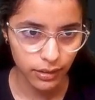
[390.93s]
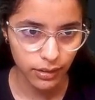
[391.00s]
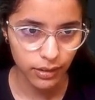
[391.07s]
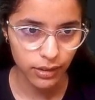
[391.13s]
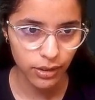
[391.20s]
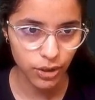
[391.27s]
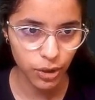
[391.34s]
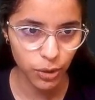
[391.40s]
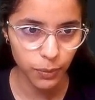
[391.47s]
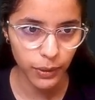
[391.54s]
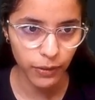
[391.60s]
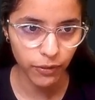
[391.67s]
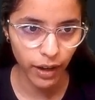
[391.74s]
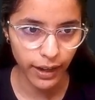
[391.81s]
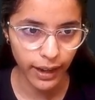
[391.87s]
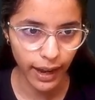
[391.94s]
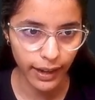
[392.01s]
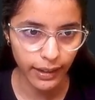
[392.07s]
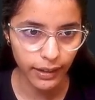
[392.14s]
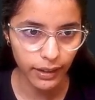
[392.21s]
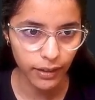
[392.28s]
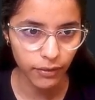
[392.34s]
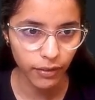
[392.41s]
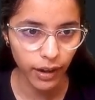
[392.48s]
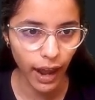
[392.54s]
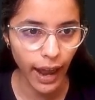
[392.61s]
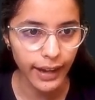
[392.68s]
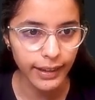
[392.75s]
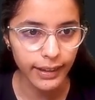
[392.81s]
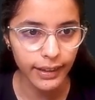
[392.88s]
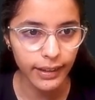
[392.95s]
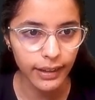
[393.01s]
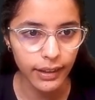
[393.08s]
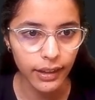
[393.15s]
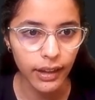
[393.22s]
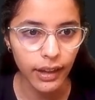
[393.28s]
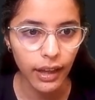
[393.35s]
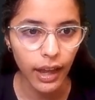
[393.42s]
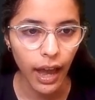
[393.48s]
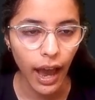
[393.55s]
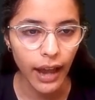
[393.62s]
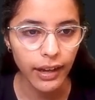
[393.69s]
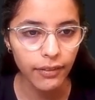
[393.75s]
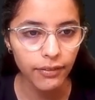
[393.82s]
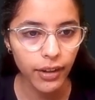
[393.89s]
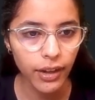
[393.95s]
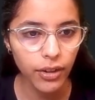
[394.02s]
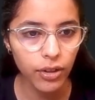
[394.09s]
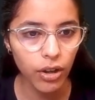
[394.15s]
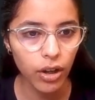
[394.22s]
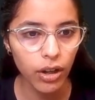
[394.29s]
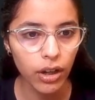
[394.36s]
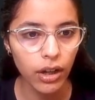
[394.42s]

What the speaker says: this should be 190 degree, and if I draw